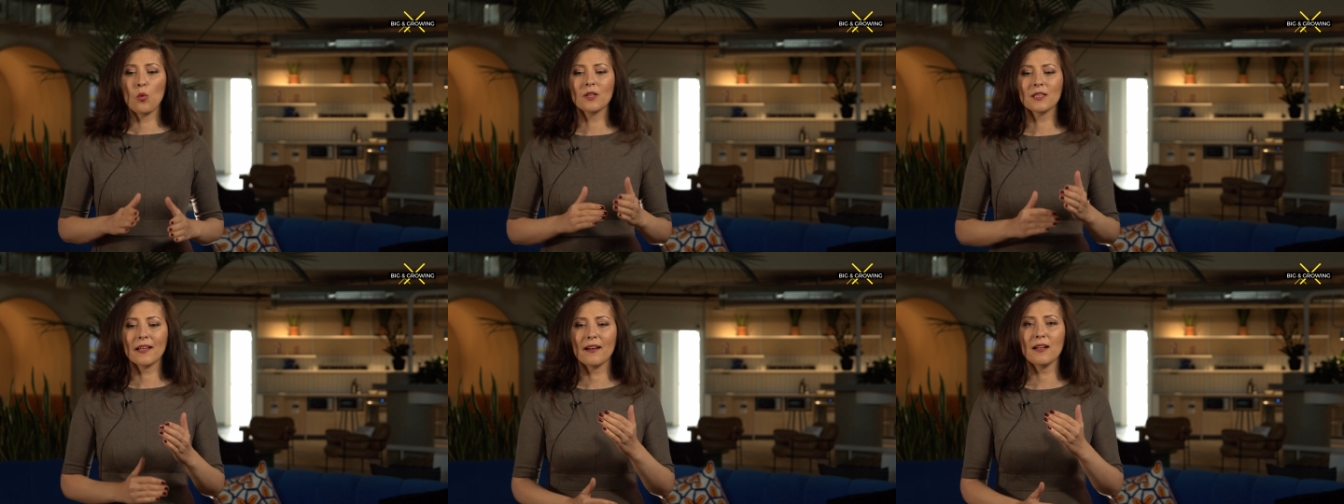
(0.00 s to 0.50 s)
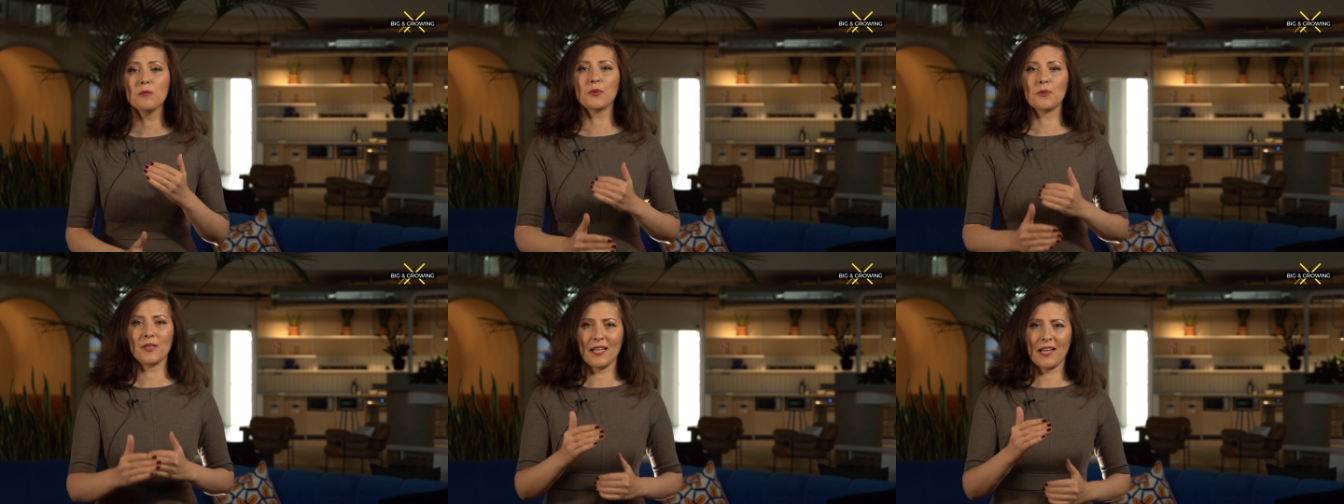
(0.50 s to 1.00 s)
will
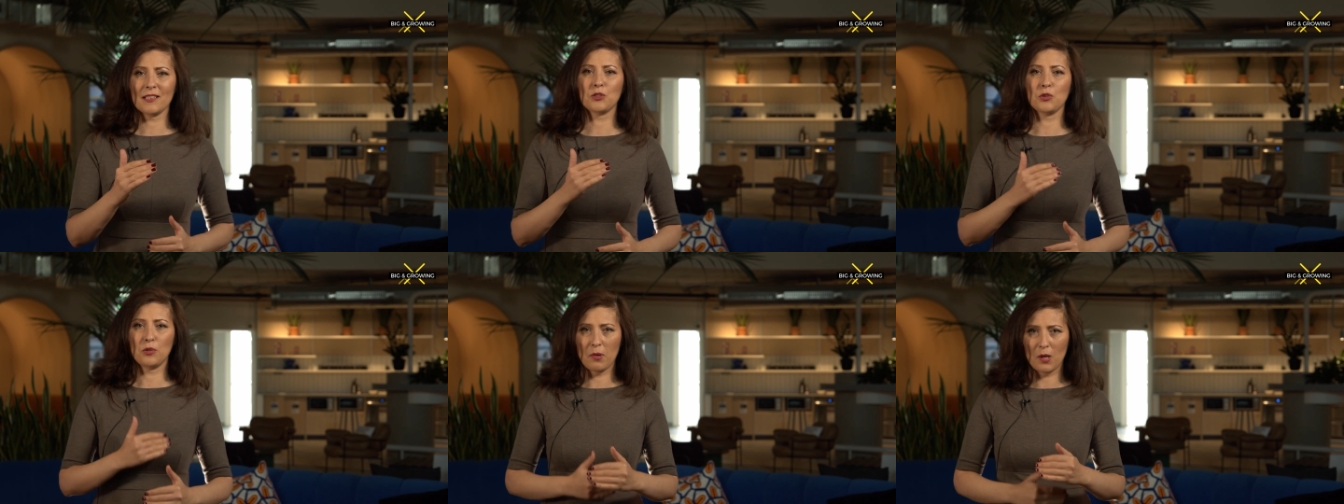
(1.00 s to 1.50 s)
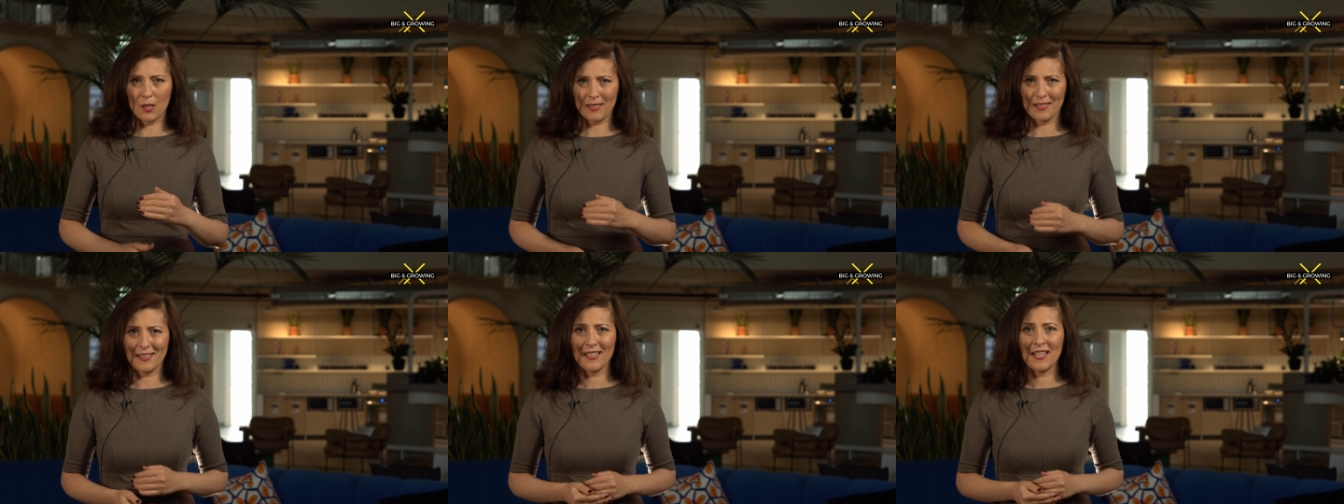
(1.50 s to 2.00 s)
help relax your
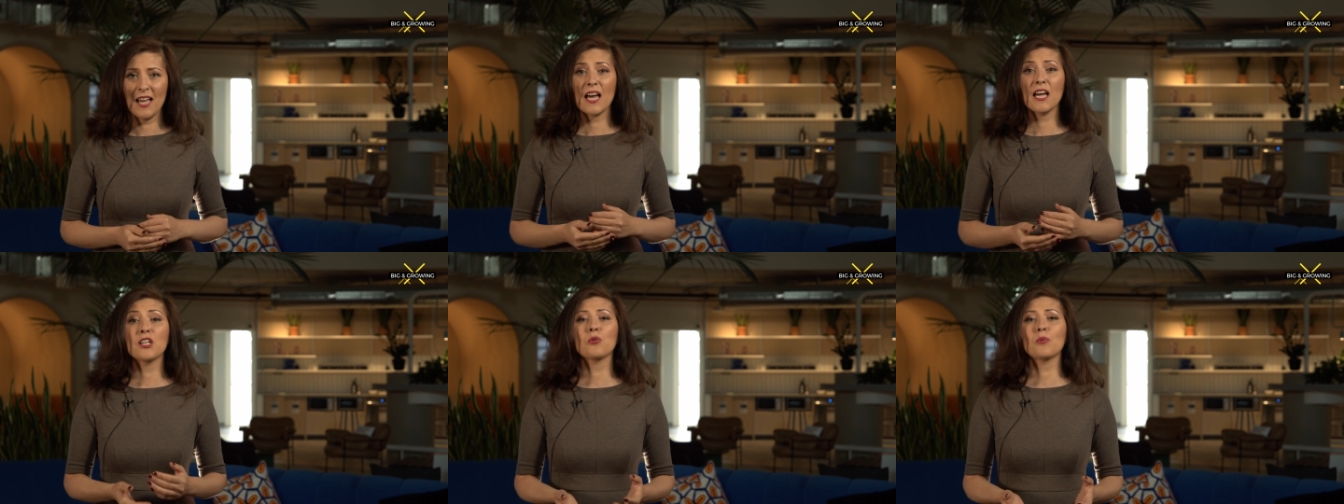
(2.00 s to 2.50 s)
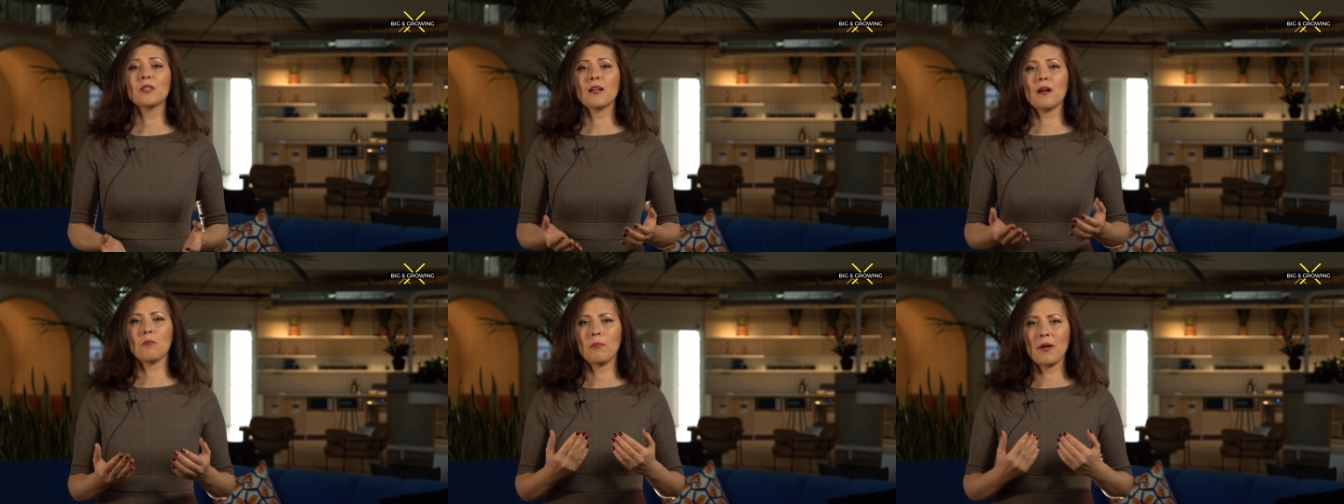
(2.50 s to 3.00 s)
body and you will
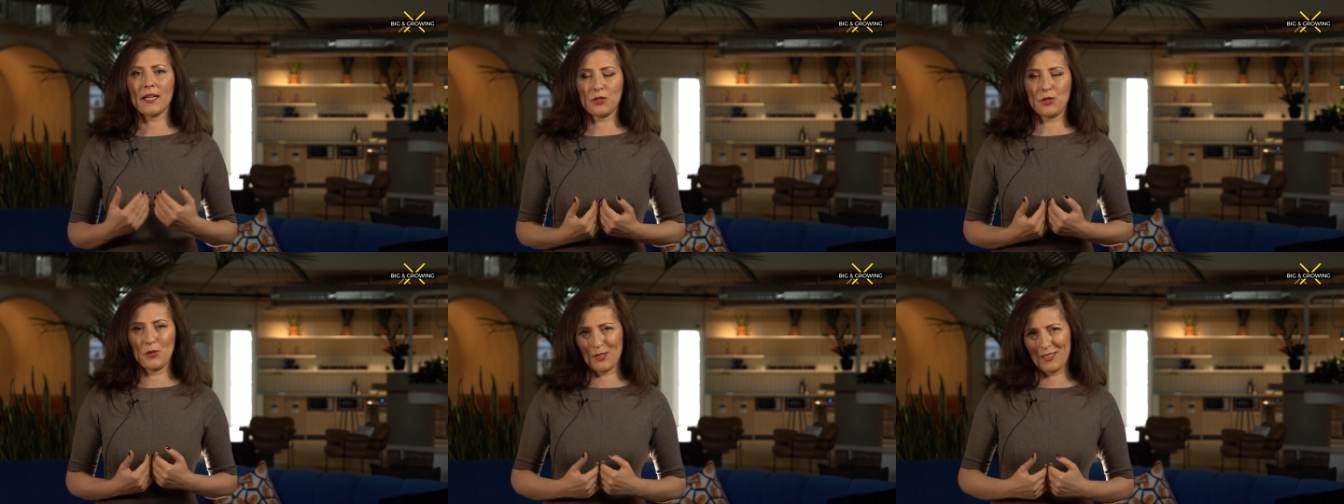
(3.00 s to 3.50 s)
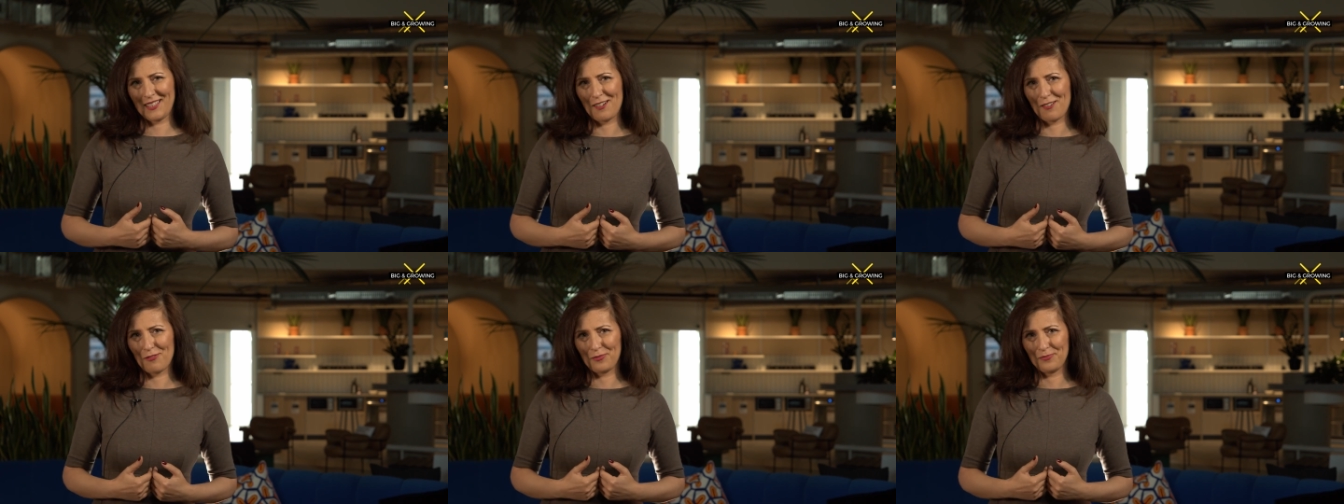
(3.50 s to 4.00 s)
come back to
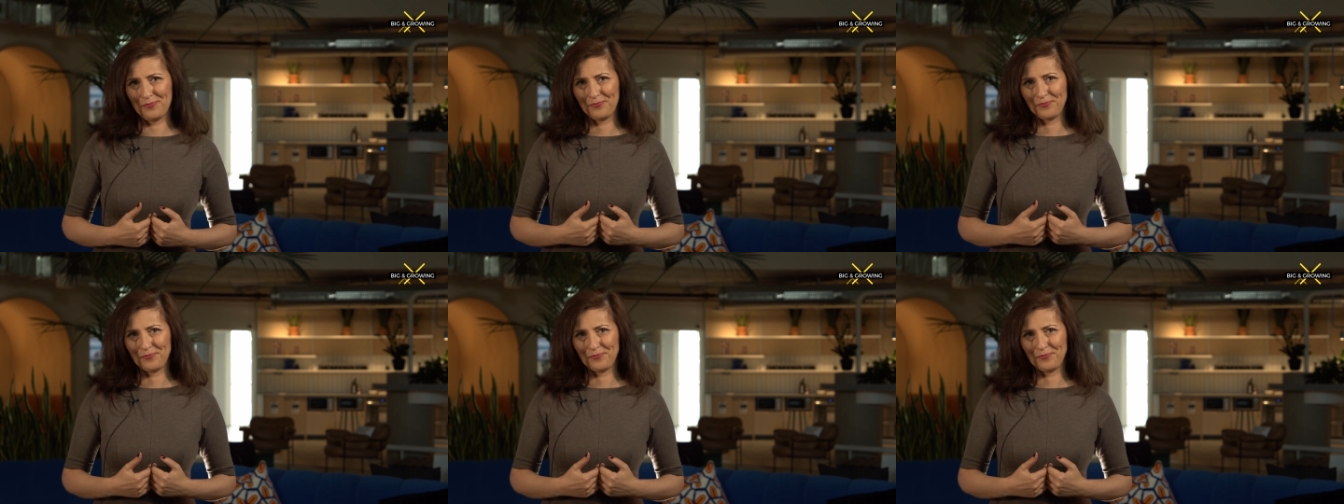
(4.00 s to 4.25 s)
yourself.